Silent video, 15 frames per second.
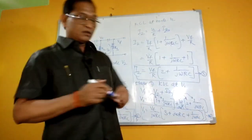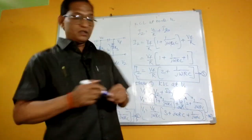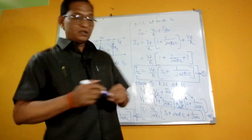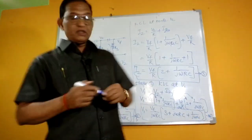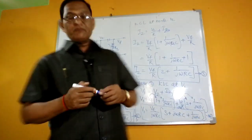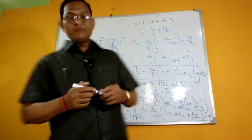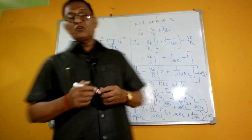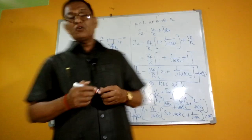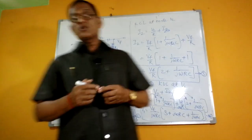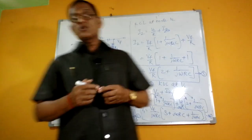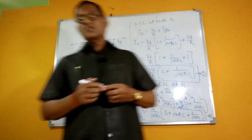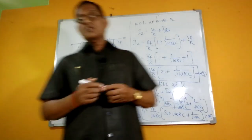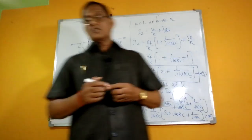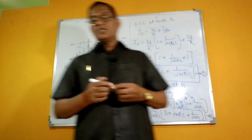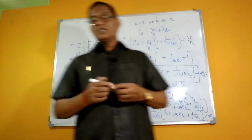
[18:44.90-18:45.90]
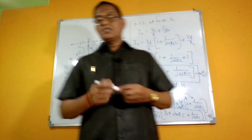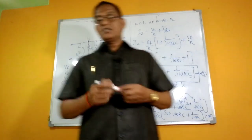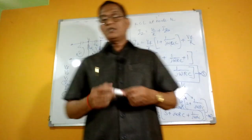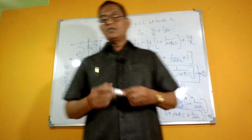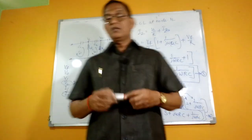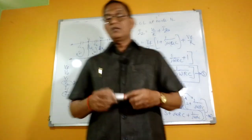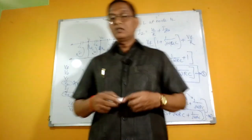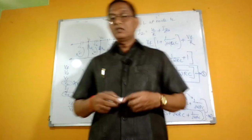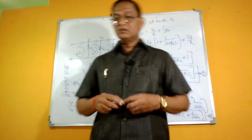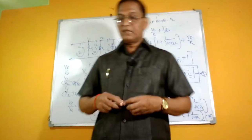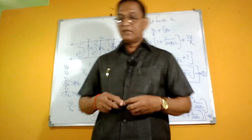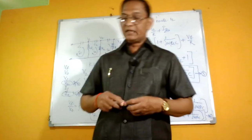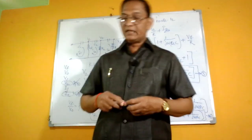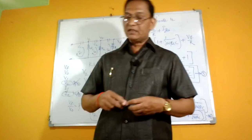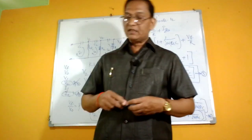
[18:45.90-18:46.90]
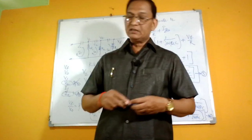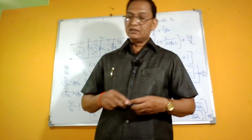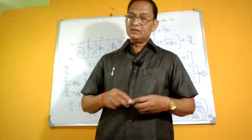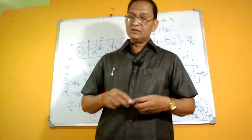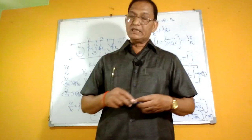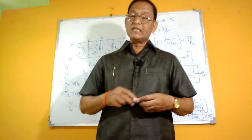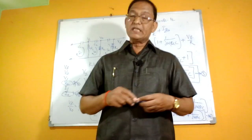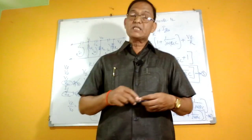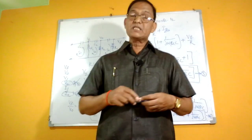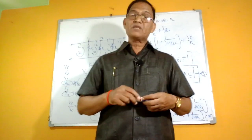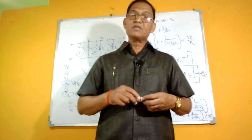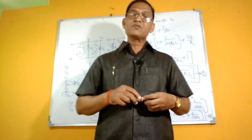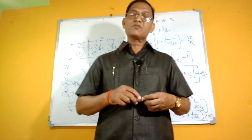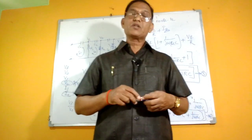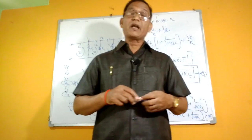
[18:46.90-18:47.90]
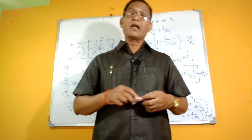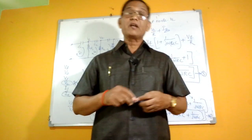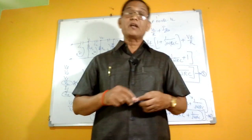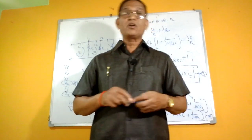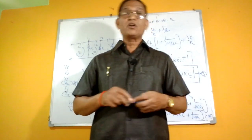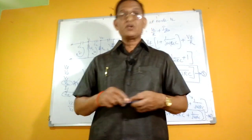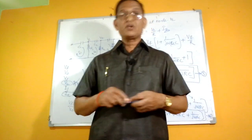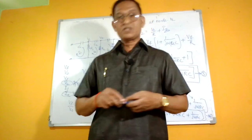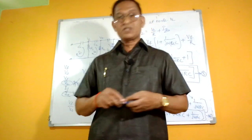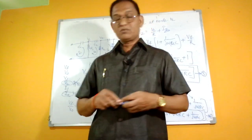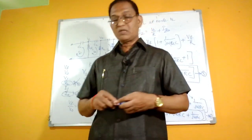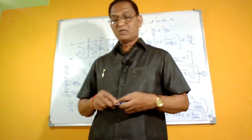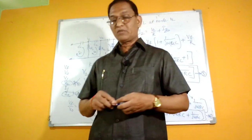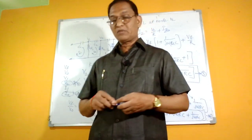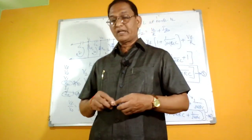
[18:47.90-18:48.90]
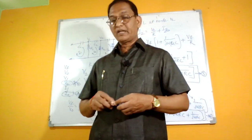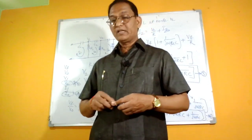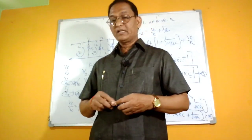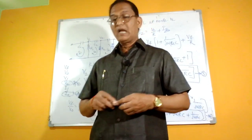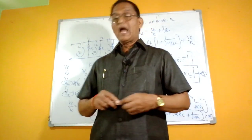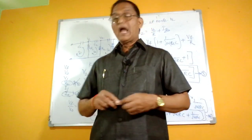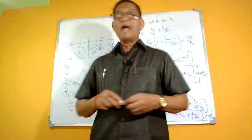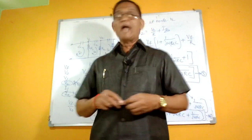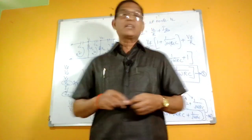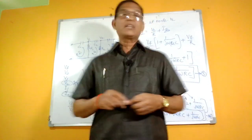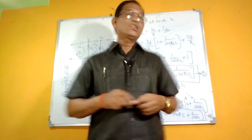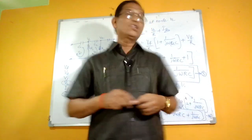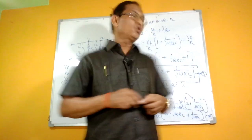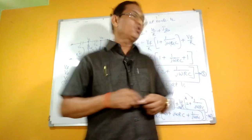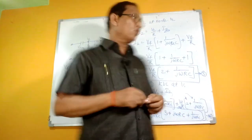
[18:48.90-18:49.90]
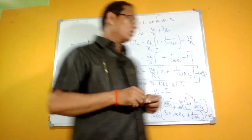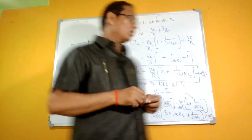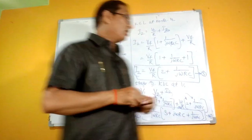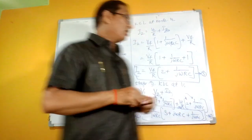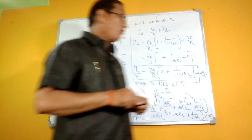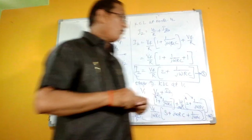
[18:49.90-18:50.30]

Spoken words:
in the fourth stage, that the Kirchhoff's current law is to be applied at the node